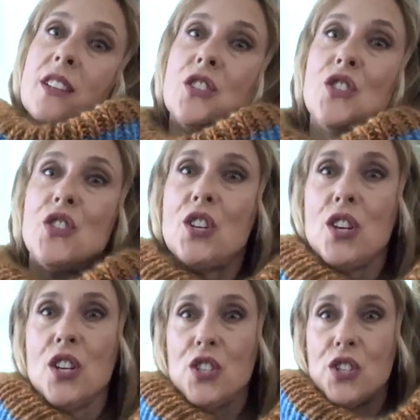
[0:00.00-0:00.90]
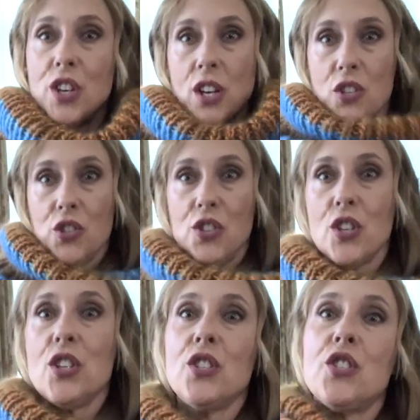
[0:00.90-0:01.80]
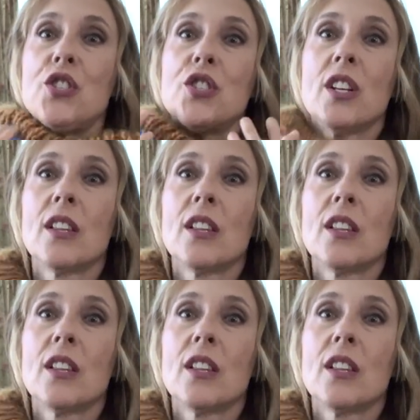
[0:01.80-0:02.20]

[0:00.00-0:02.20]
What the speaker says: Zhuzh, zhuzh.